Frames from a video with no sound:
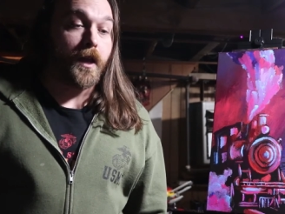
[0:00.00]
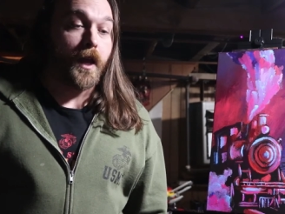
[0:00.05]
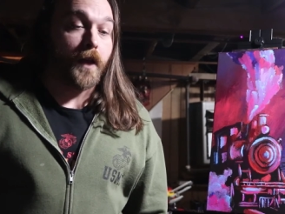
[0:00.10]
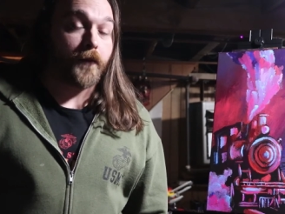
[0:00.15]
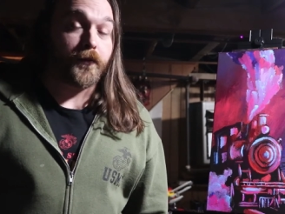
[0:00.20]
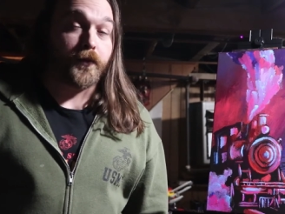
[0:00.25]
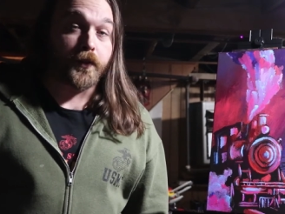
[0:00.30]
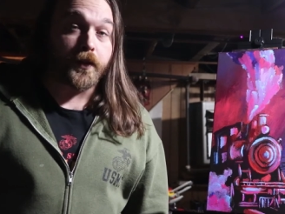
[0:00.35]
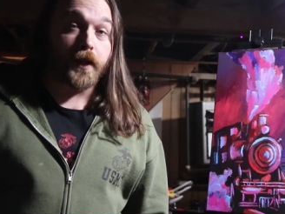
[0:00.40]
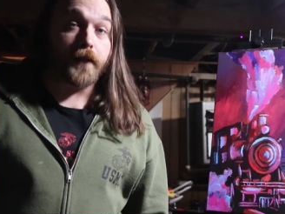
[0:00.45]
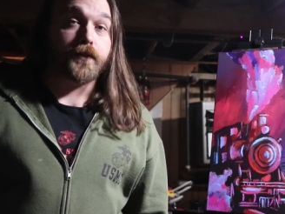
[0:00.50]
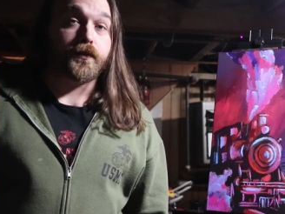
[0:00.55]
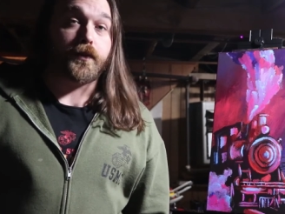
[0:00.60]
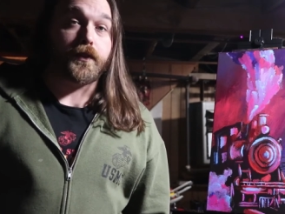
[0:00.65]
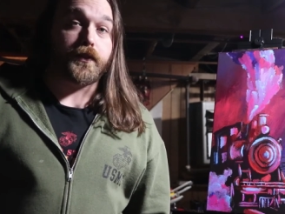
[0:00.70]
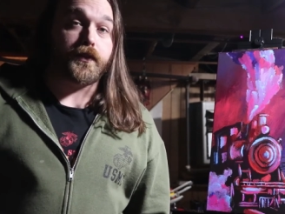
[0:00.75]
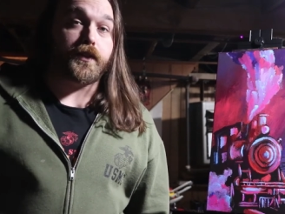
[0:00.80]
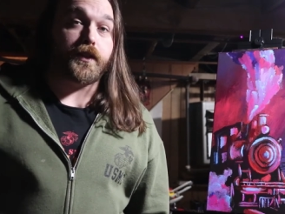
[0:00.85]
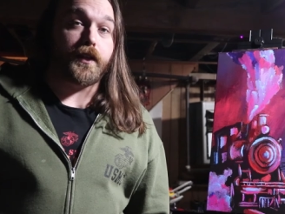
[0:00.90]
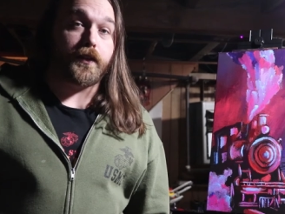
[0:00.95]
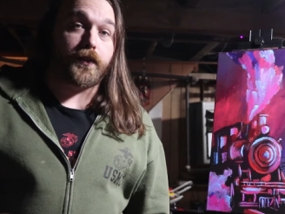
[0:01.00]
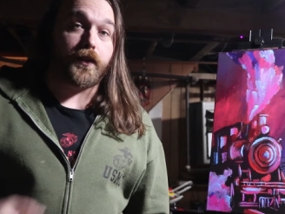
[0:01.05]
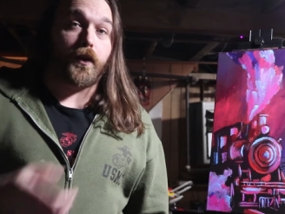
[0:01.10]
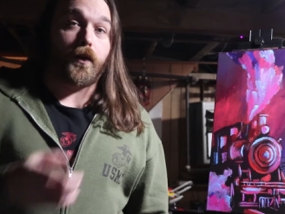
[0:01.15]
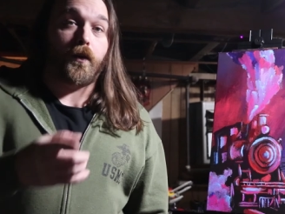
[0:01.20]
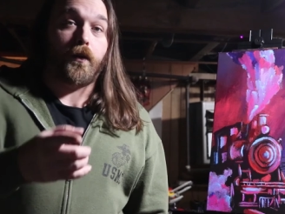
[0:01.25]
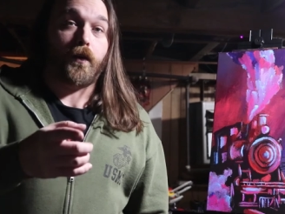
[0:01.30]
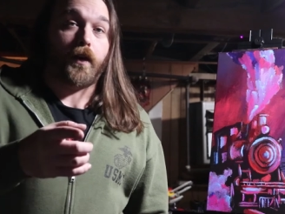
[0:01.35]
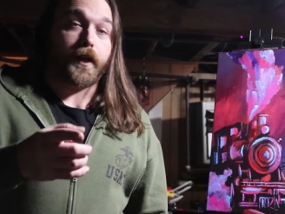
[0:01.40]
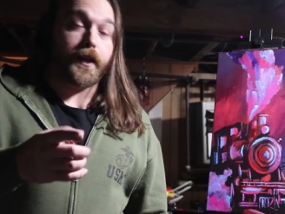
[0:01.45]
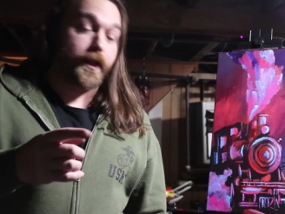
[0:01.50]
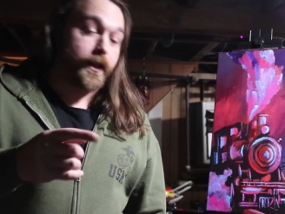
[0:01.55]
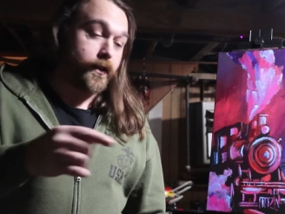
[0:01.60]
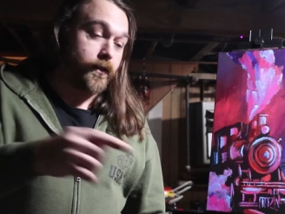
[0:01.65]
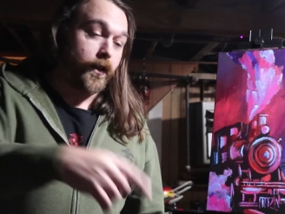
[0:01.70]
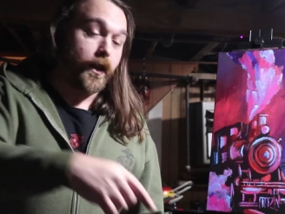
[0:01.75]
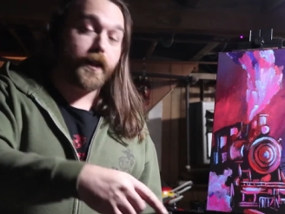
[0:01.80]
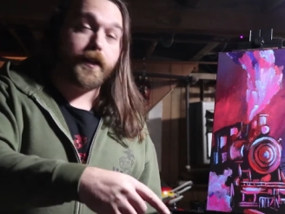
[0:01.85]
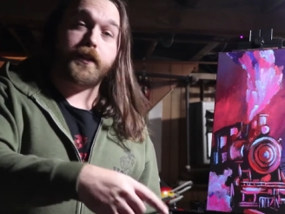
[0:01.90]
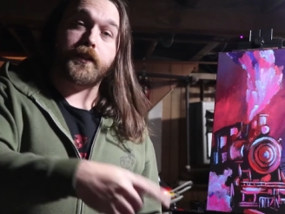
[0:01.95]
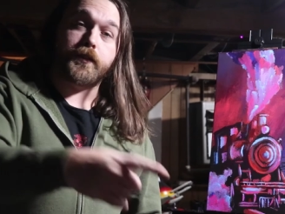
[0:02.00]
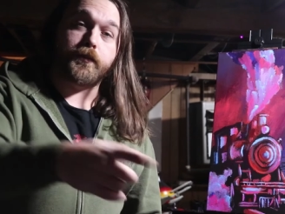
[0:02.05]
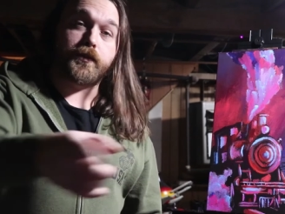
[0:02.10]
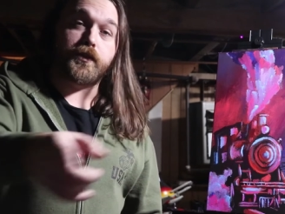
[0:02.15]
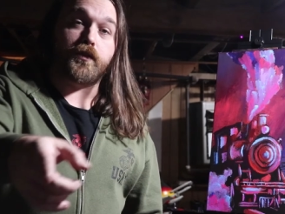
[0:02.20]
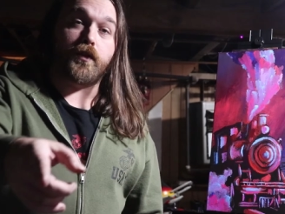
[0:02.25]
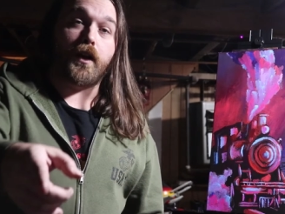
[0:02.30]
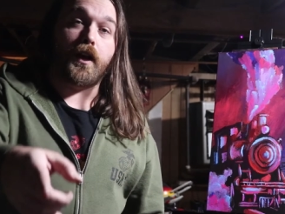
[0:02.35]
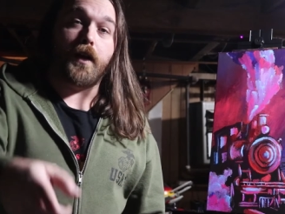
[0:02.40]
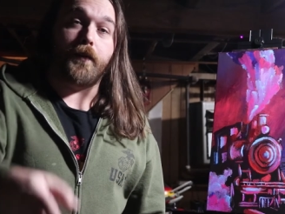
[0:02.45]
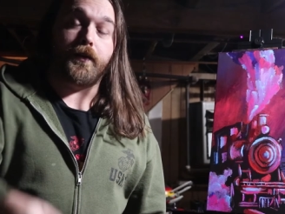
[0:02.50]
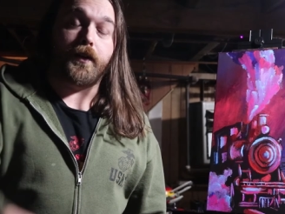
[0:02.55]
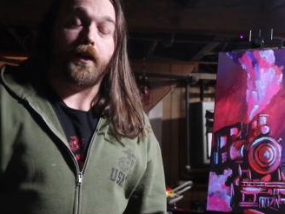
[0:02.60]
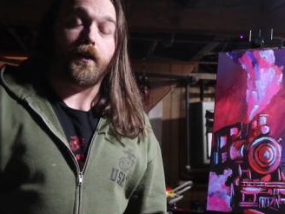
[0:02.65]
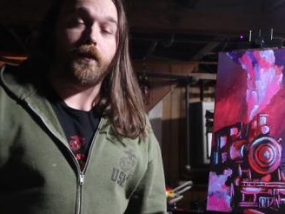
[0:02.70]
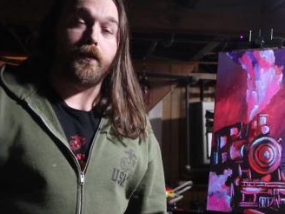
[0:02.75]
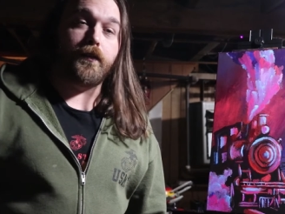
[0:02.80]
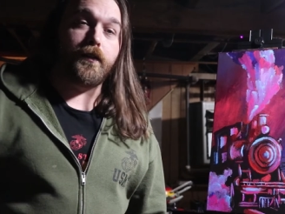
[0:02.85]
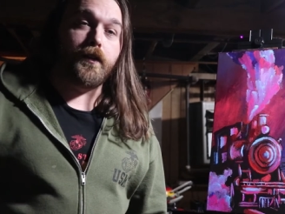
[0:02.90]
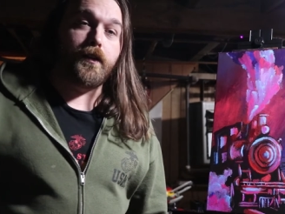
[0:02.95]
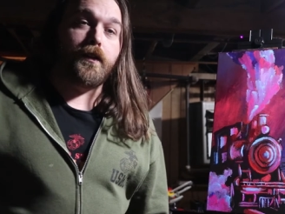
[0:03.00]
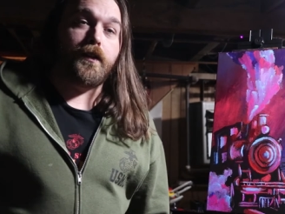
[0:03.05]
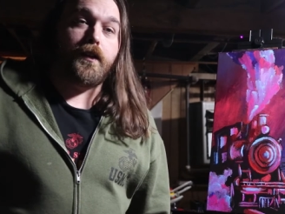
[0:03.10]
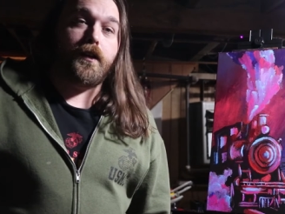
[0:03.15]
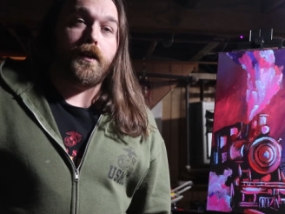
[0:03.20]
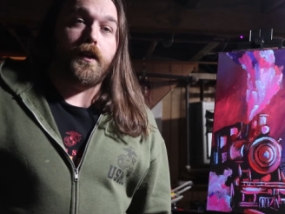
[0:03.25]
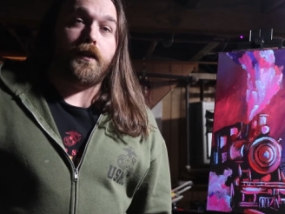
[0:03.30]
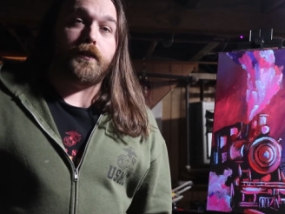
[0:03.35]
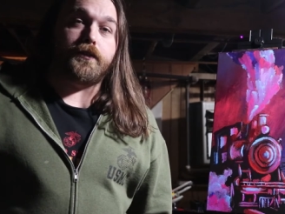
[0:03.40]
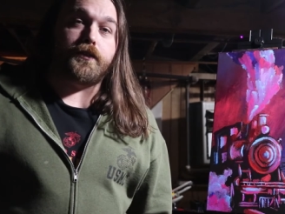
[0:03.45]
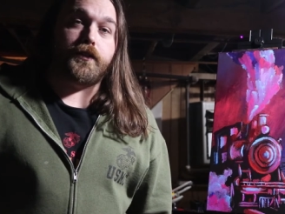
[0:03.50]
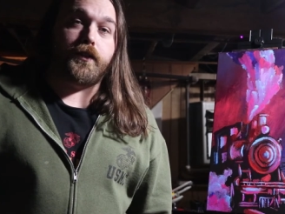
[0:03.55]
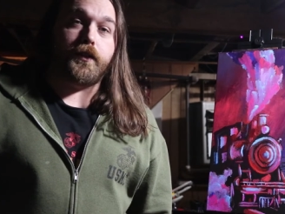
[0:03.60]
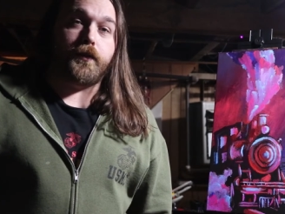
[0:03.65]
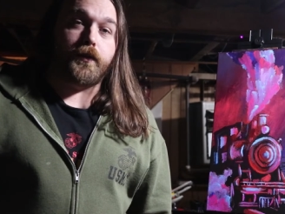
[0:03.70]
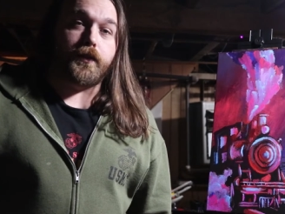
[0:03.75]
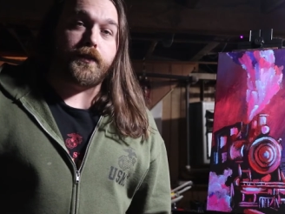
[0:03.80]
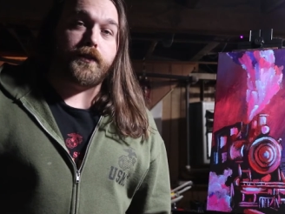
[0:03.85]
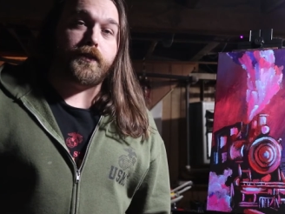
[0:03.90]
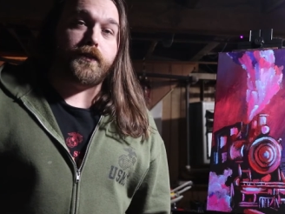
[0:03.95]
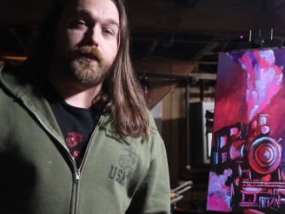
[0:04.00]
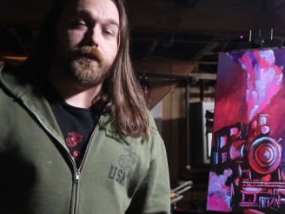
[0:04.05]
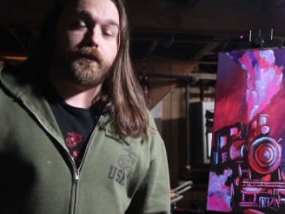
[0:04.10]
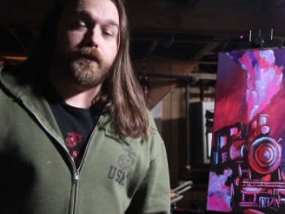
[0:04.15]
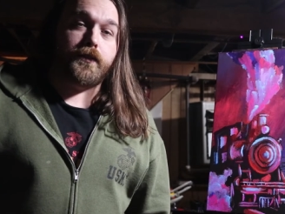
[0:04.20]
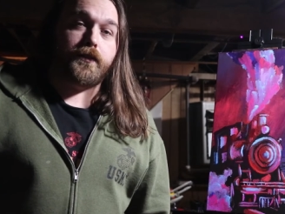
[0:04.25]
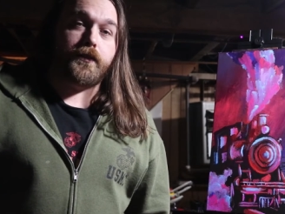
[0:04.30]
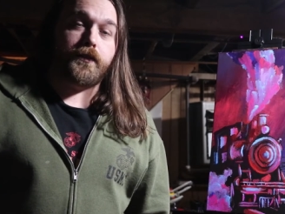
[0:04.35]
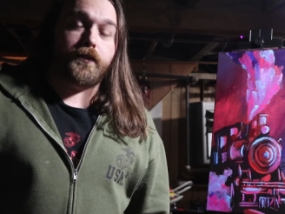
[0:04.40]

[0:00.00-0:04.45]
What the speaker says: If you guys want to see it though, like, hit like and subscribe, and I'll show you what's